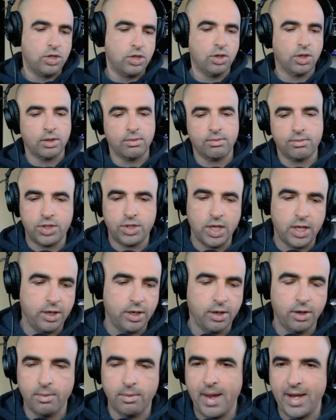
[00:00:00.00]
you could sit
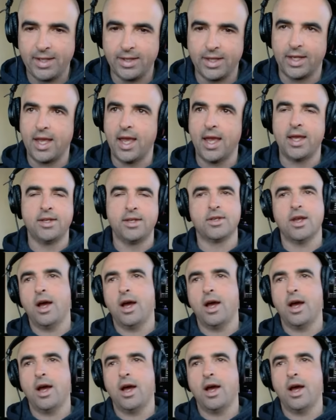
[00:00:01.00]
here and make the case.